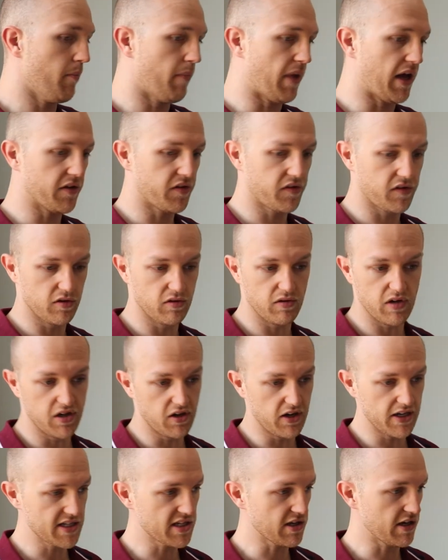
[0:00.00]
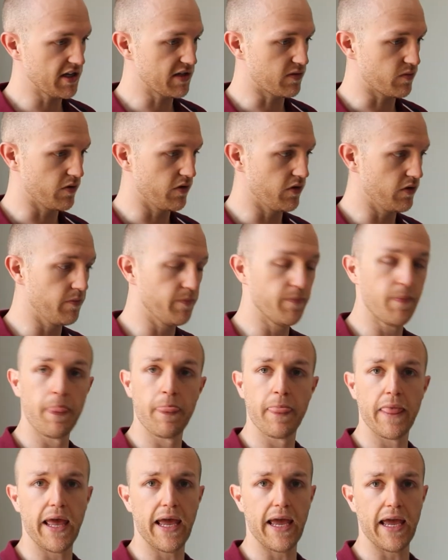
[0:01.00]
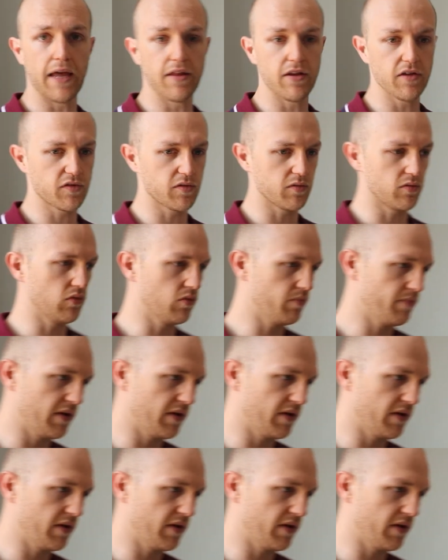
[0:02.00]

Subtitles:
But still a nice sized room. This will